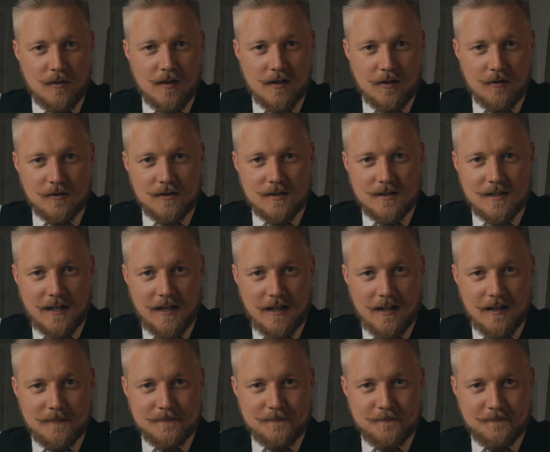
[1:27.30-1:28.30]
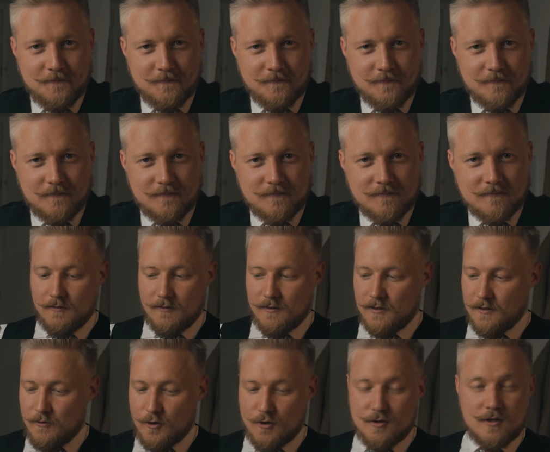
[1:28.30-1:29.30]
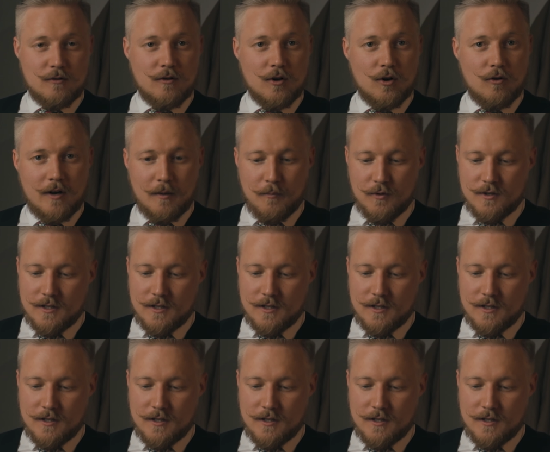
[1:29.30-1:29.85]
really good tequila. Rooster Rojo